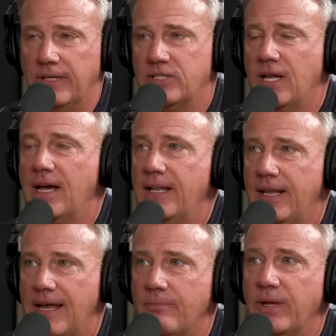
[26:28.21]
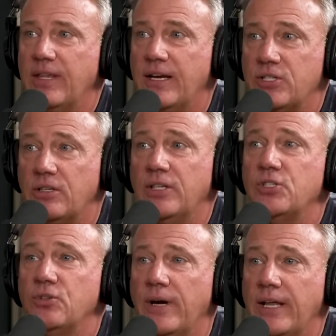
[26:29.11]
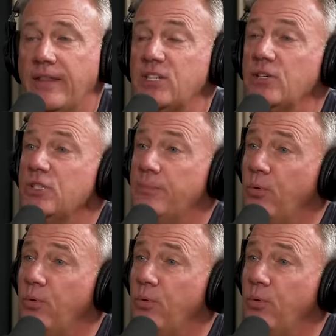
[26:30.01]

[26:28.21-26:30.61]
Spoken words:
Mm-hmm. It's not, but they still enjoy it. They still